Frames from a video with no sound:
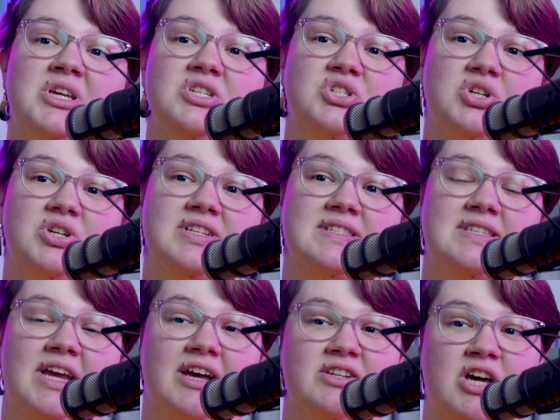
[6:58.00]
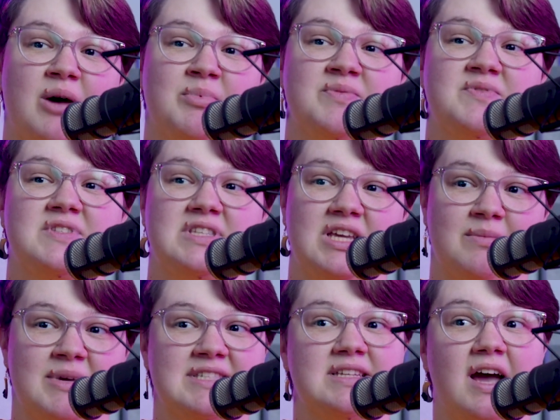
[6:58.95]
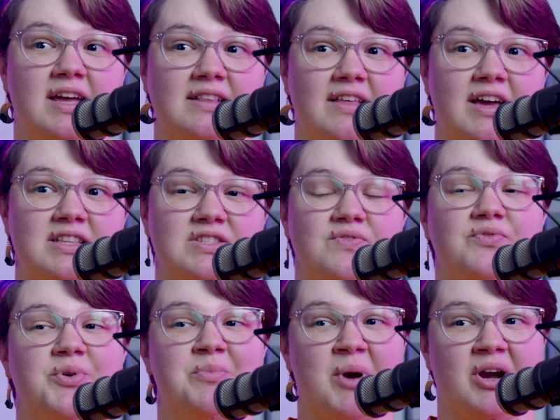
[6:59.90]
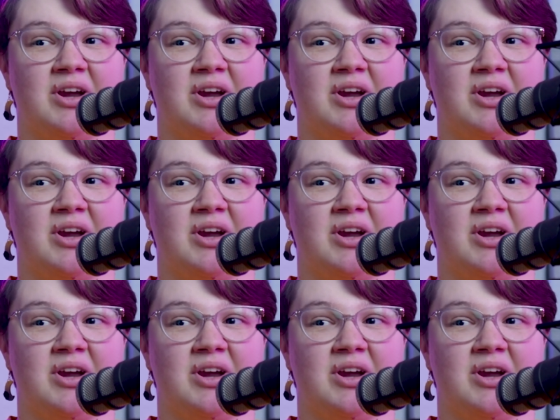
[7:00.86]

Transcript: be sure to stay on top of CMS guidelines for